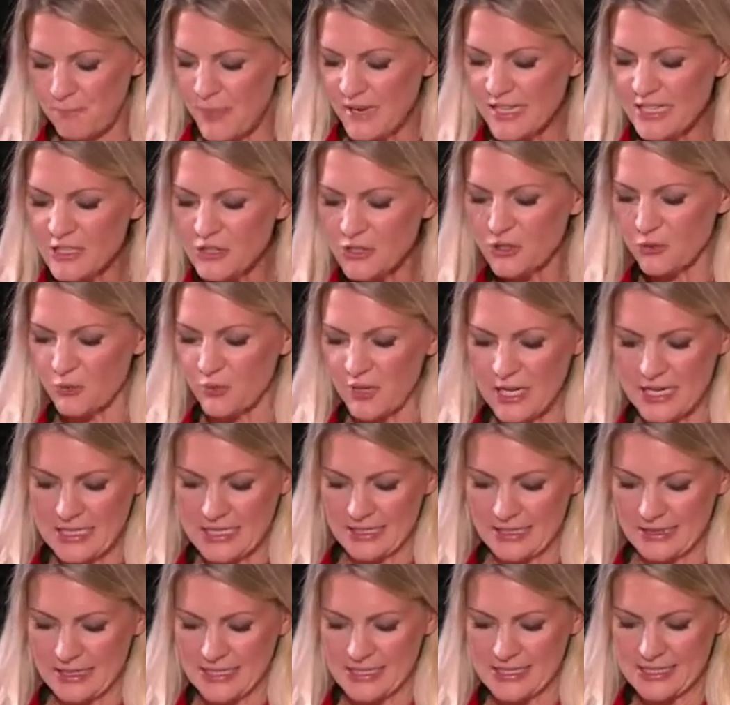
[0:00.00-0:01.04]
binge
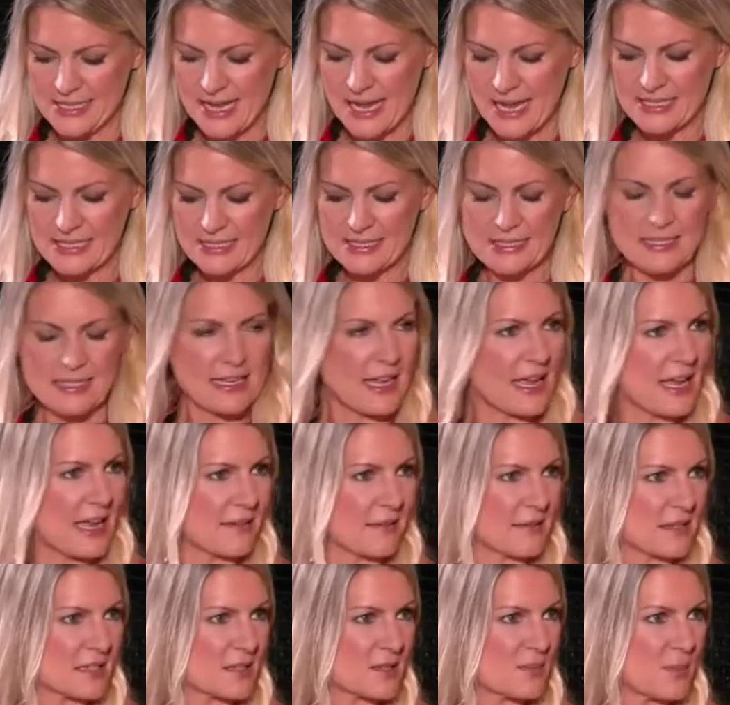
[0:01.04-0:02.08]
reading this
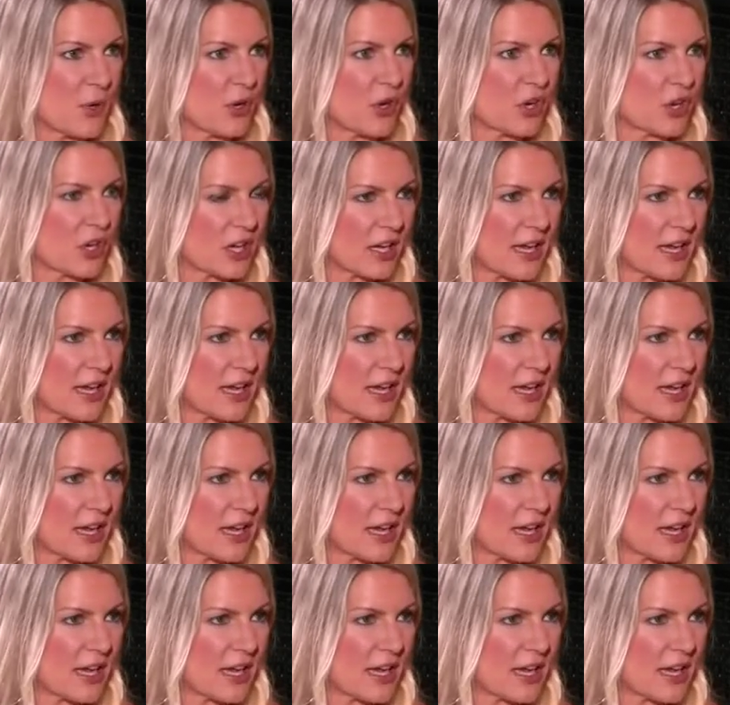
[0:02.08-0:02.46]
yesterday, this book,